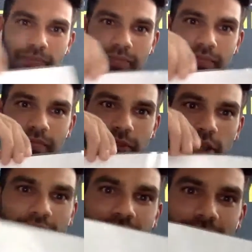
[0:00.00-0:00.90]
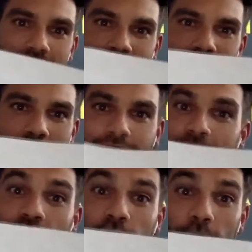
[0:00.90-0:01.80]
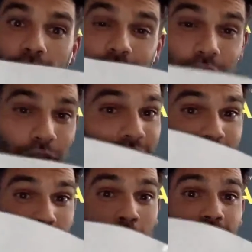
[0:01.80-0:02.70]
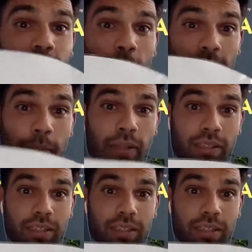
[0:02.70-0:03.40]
okay? I kid you not, it's just a piece of paper